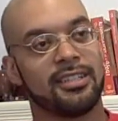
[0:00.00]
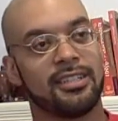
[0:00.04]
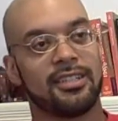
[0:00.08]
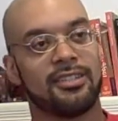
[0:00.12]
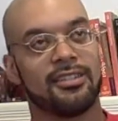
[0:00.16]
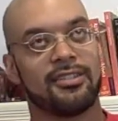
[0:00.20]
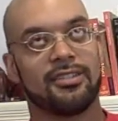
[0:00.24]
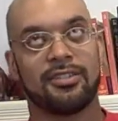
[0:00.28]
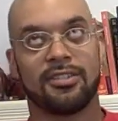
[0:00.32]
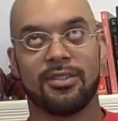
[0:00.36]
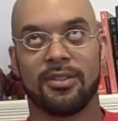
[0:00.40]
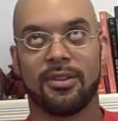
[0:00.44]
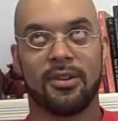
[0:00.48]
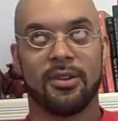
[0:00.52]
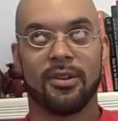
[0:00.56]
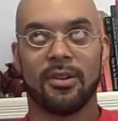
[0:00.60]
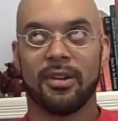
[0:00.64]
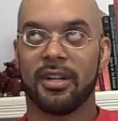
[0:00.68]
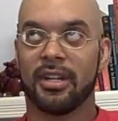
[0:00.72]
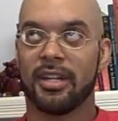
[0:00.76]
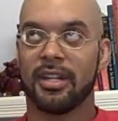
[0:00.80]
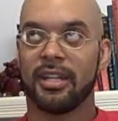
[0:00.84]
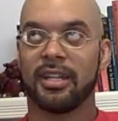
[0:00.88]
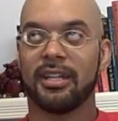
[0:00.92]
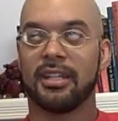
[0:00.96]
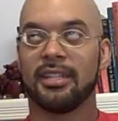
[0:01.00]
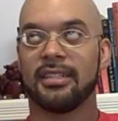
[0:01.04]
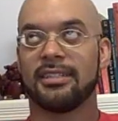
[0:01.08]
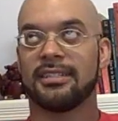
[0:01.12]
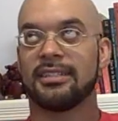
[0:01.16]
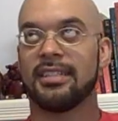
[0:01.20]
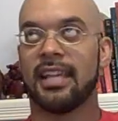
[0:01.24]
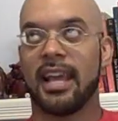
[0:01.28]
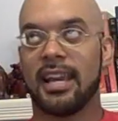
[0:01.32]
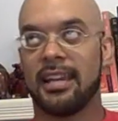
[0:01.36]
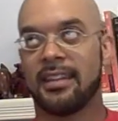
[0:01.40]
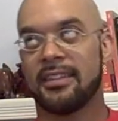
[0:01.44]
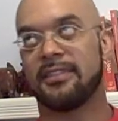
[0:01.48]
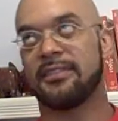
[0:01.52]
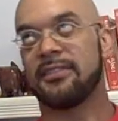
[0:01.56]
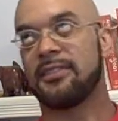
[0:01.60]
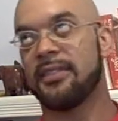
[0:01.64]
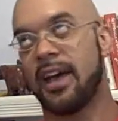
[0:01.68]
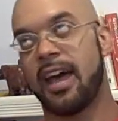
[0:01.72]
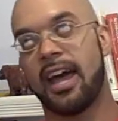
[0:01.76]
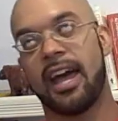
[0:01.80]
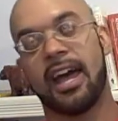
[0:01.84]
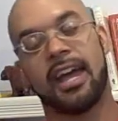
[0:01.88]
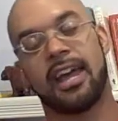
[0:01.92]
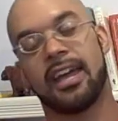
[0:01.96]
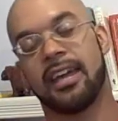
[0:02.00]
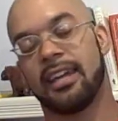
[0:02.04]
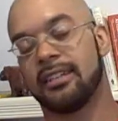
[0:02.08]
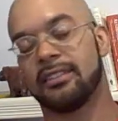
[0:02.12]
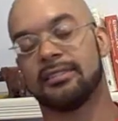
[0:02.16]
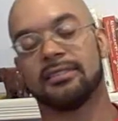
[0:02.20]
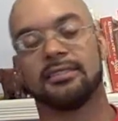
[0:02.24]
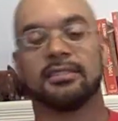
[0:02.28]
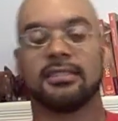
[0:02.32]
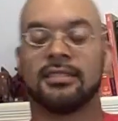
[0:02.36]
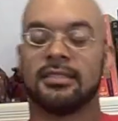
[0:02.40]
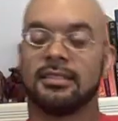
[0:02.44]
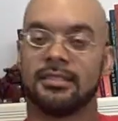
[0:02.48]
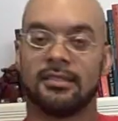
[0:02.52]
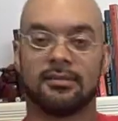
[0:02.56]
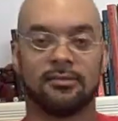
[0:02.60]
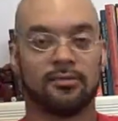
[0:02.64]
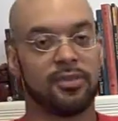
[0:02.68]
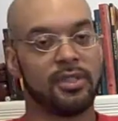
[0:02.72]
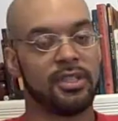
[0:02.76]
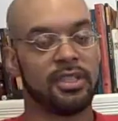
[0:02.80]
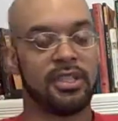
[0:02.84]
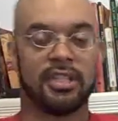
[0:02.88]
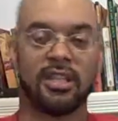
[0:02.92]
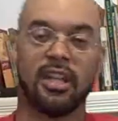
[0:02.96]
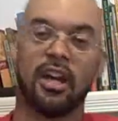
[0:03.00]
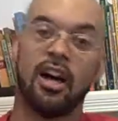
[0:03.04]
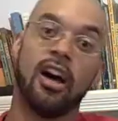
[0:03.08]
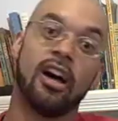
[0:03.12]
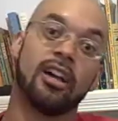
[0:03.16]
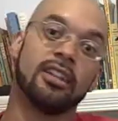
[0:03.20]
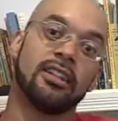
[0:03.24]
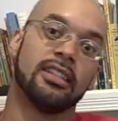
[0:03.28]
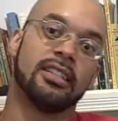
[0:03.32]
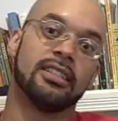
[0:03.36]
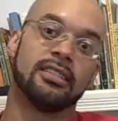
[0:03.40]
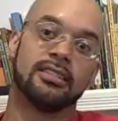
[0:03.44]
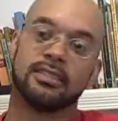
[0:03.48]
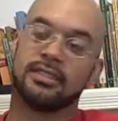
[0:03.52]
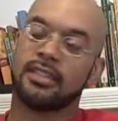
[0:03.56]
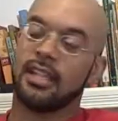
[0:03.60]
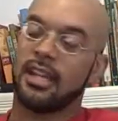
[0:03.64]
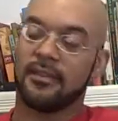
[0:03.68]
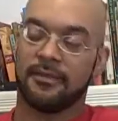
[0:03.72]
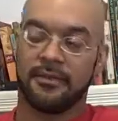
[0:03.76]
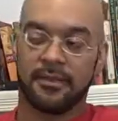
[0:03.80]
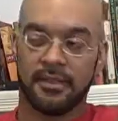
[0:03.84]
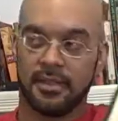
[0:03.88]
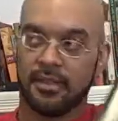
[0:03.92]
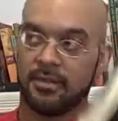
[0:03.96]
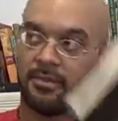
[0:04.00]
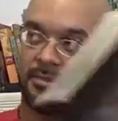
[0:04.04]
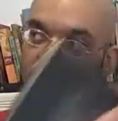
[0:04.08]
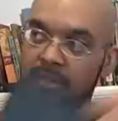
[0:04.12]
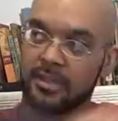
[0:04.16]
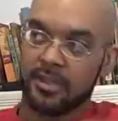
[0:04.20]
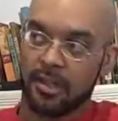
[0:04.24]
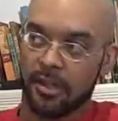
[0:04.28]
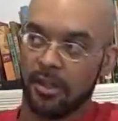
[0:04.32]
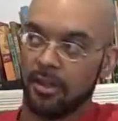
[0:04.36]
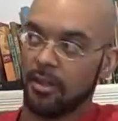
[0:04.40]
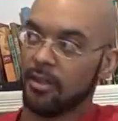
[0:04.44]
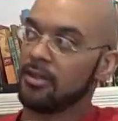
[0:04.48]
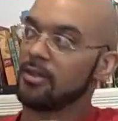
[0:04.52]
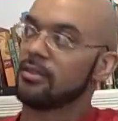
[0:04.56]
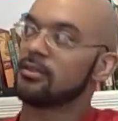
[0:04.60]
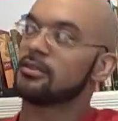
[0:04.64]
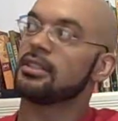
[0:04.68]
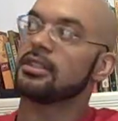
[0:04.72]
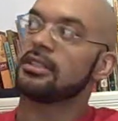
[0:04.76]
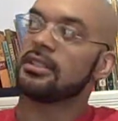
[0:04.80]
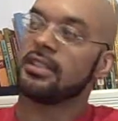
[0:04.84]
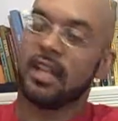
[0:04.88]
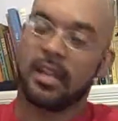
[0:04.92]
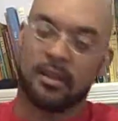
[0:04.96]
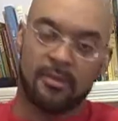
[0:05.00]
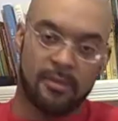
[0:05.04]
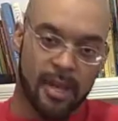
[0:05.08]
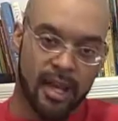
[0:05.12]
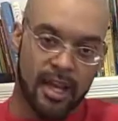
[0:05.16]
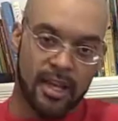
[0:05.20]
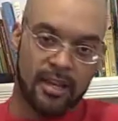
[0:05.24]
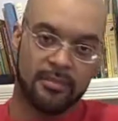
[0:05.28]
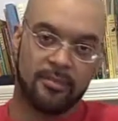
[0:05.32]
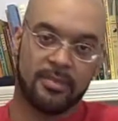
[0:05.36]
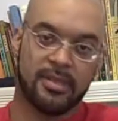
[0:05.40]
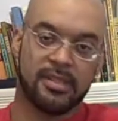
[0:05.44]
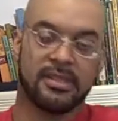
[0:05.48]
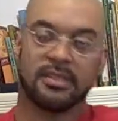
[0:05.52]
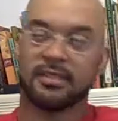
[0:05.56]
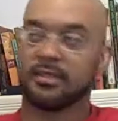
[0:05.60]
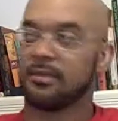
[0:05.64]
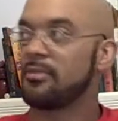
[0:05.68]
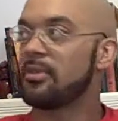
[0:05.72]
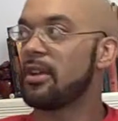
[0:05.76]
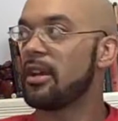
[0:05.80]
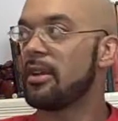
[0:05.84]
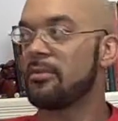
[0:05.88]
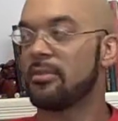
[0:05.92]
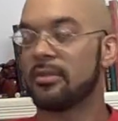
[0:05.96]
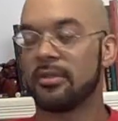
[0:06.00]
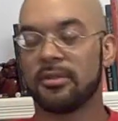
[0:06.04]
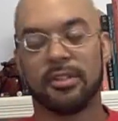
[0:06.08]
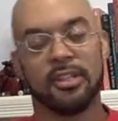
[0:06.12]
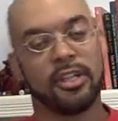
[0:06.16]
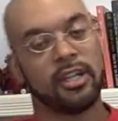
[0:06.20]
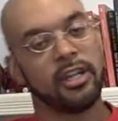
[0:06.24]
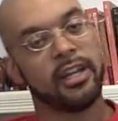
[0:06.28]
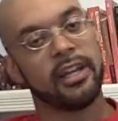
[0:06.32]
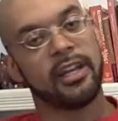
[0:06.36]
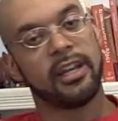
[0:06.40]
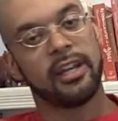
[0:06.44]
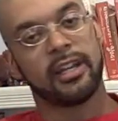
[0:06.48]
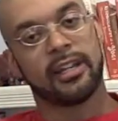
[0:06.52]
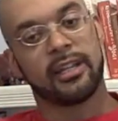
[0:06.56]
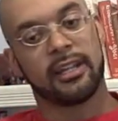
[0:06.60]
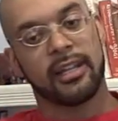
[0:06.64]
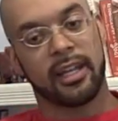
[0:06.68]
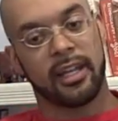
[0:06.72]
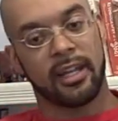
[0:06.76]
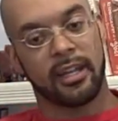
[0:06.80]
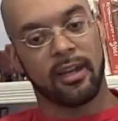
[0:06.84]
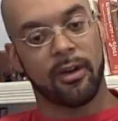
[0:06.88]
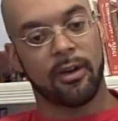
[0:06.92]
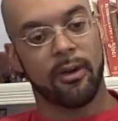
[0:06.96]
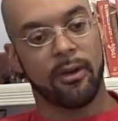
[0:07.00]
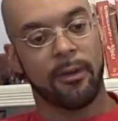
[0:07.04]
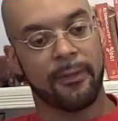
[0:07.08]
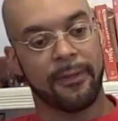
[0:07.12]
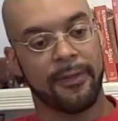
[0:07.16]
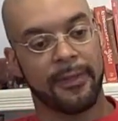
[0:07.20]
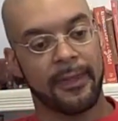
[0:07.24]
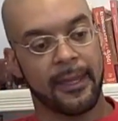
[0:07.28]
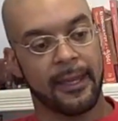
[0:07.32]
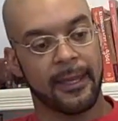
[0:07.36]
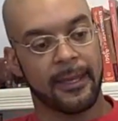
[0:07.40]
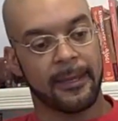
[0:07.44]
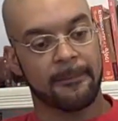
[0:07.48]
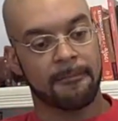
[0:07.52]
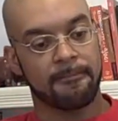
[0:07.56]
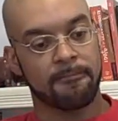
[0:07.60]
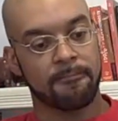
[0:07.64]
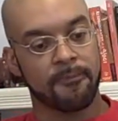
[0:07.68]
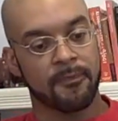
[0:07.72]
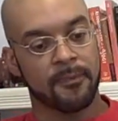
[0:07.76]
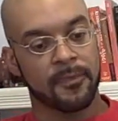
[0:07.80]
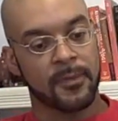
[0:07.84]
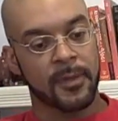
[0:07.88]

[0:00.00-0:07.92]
enjoy, satisfy, just really long list, like filled up this whole, just like my pieces of paper, like a whole thing.